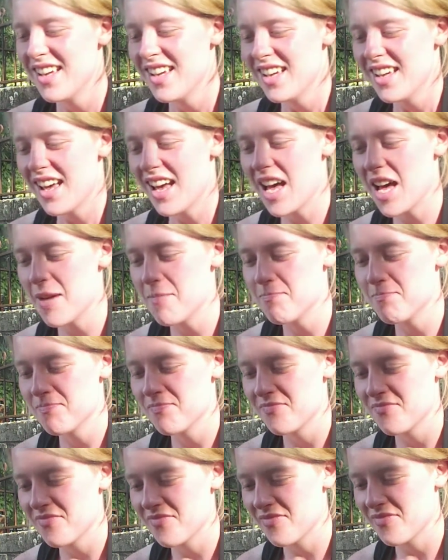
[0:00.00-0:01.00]

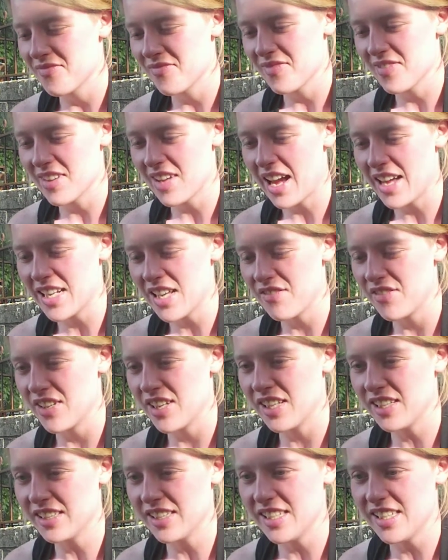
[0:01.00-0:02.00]
I
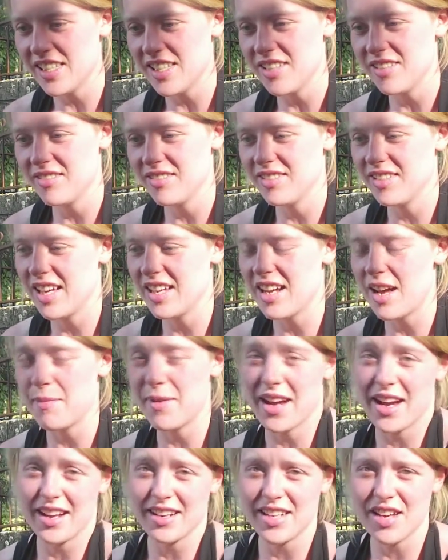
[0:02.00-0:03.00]
definitely can. I
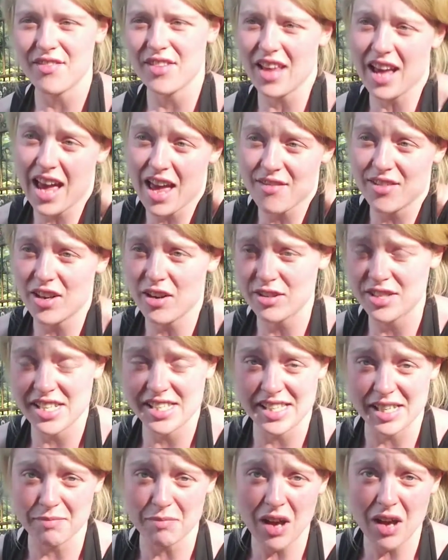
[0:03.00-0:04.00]
mean, I have an
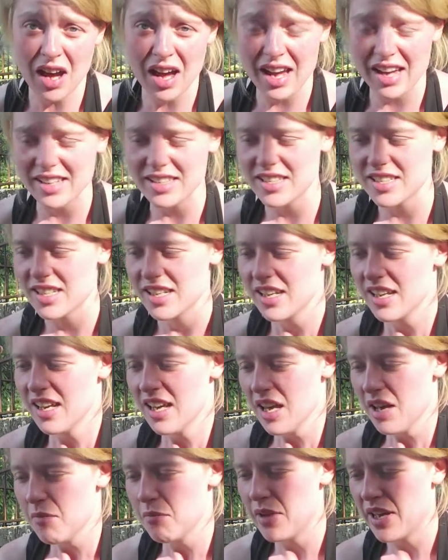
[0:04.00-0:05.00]
artistic mind,
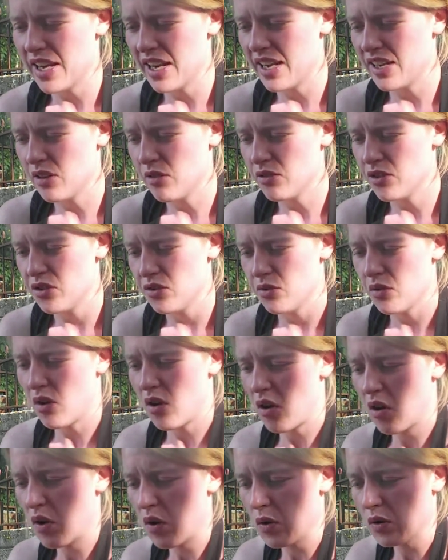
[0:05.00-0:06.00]
but I don't do a
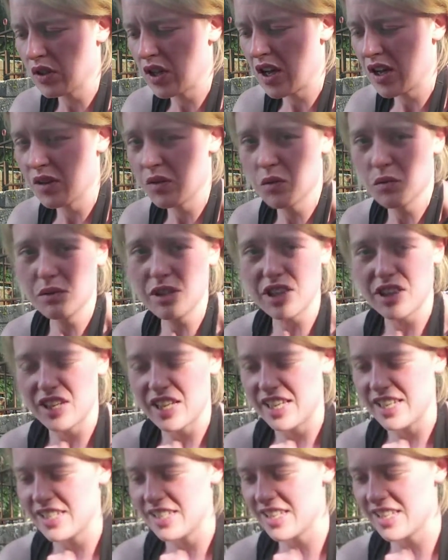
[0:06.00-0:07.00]
whole lot with
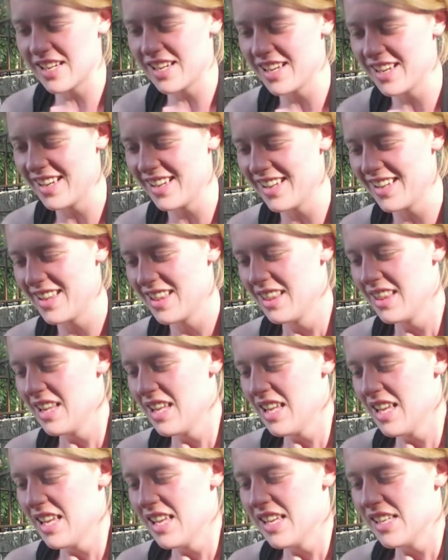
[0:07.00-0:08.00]
it.
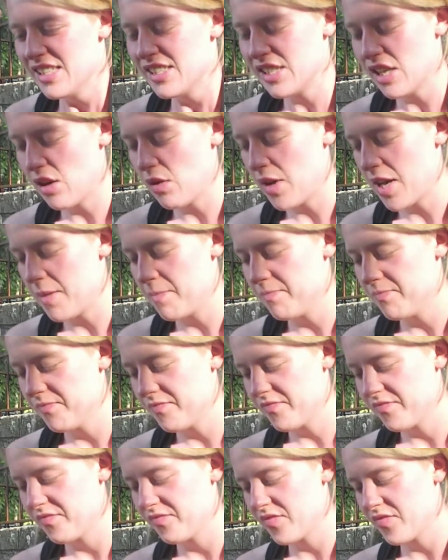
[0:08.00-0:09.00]
So
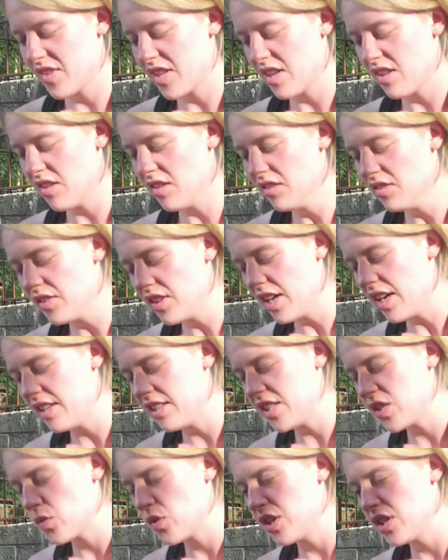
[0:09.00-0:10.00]
I
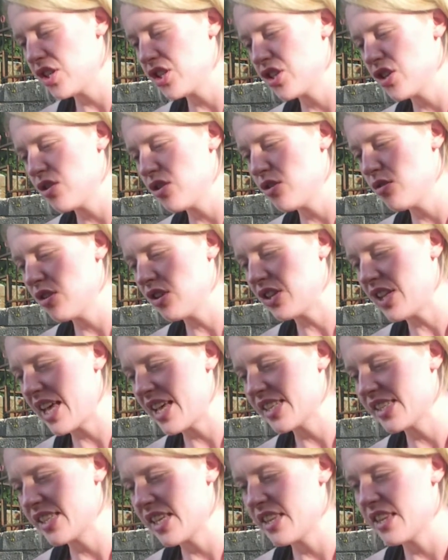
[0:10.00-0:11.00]
just wanted to show you the
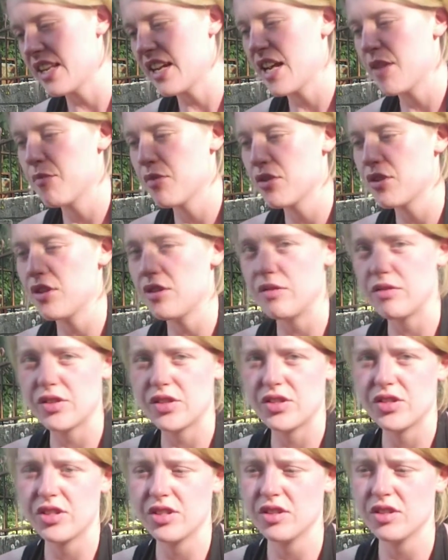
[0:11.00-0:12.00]
last thing that I
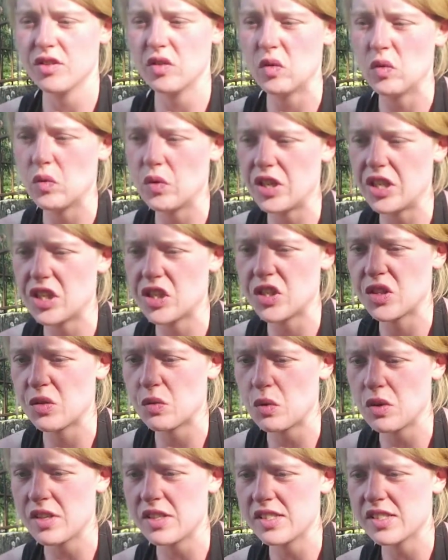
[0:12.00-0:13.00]
produced, which
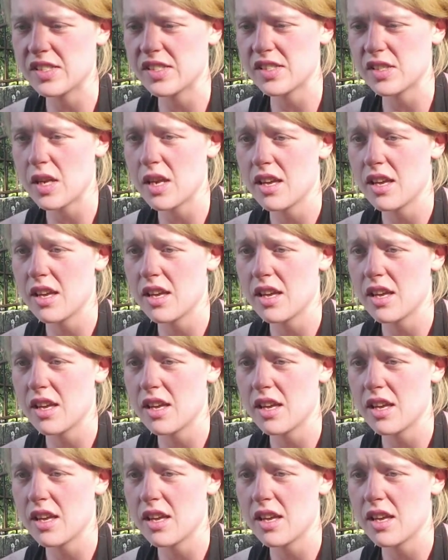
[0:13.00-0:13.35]
was